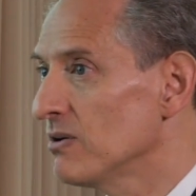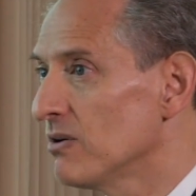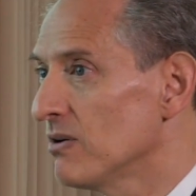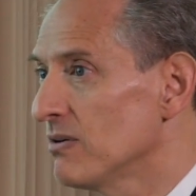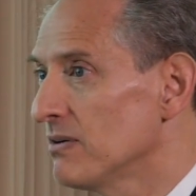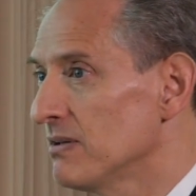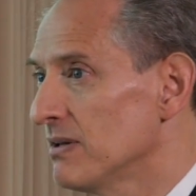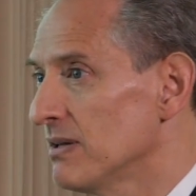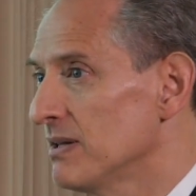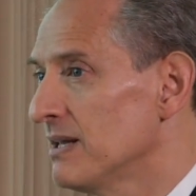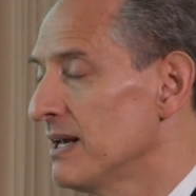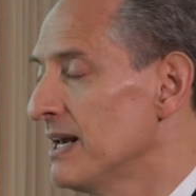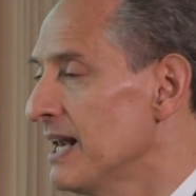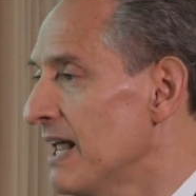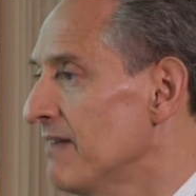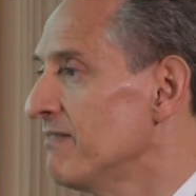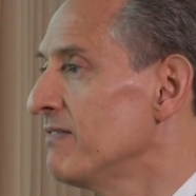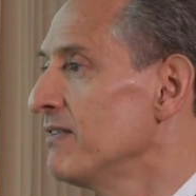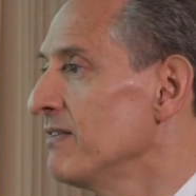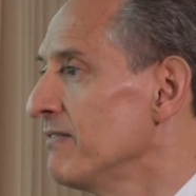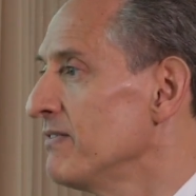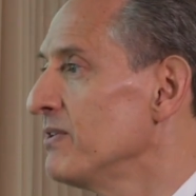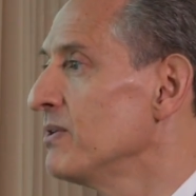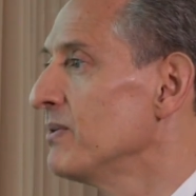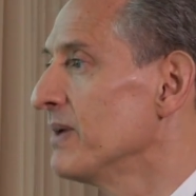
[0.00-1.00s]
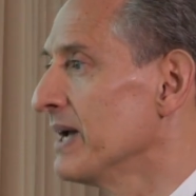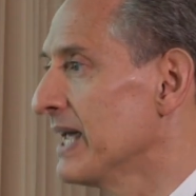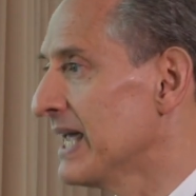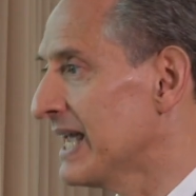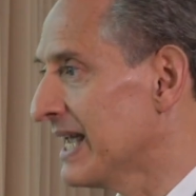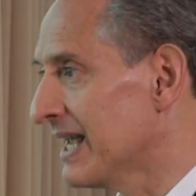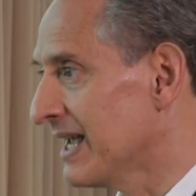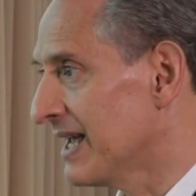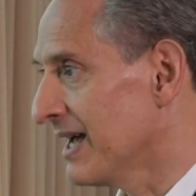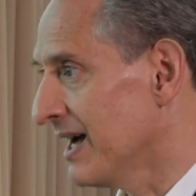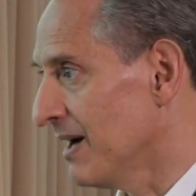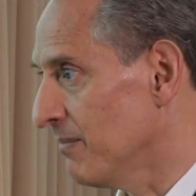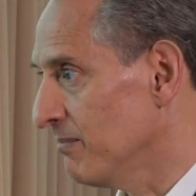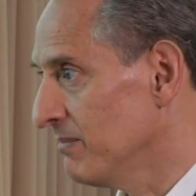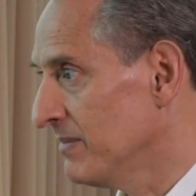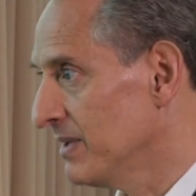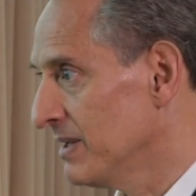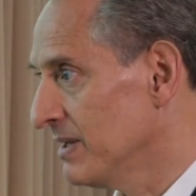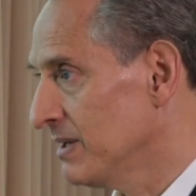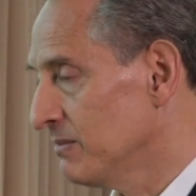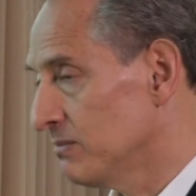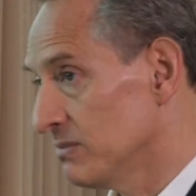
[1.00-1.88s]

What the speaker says: on the level of your income,